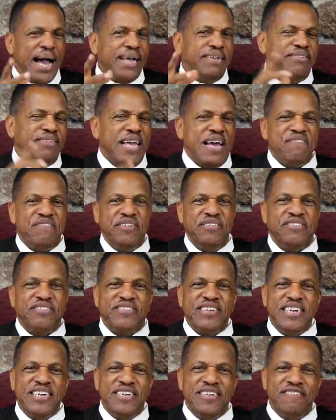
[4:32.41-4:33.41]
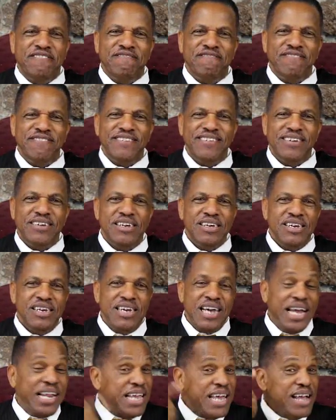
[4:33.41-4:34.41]
eyes haven't seen,
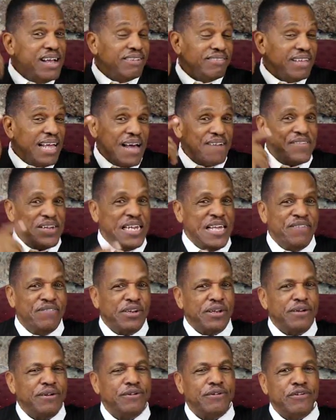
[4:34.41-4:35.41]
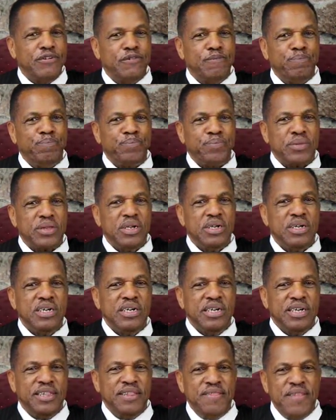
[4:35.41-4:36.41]
and ears haven't even heard,
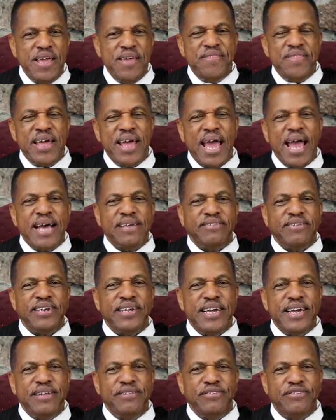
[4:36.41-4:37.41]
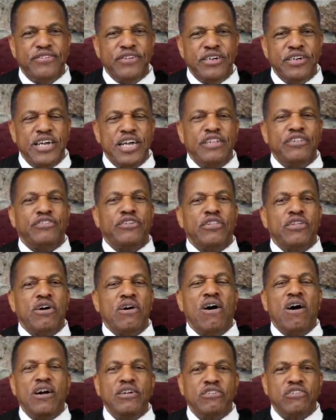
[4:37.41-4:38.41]
neither has it entered into the
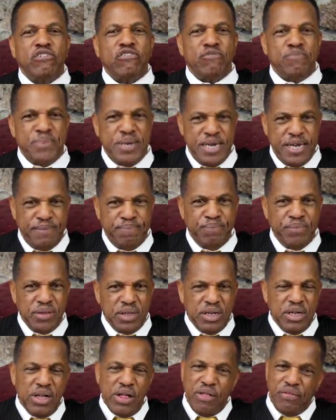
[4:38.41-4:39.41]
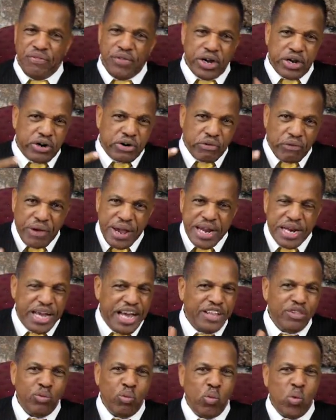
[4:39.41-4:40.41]
hearts of men the great
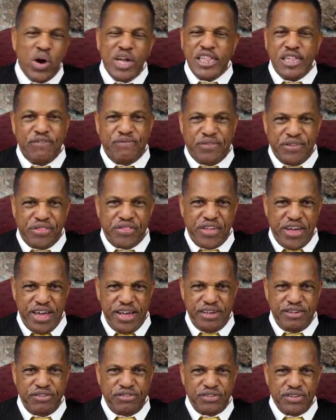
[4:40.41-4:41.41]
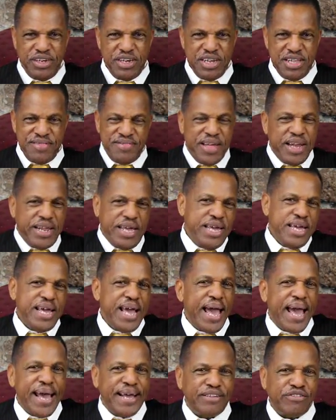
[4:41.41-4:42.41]
and wonderful things that He
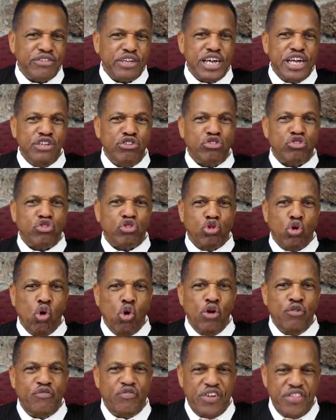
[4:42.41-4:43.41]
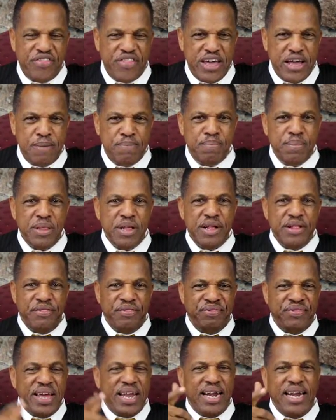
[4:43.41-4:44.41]
has in store for them
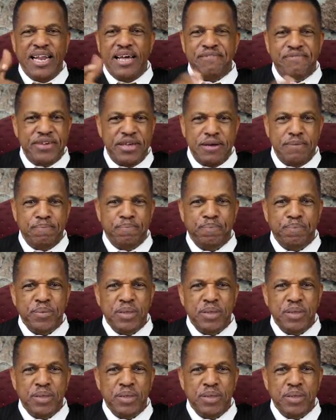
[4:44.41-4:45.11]
that love Him.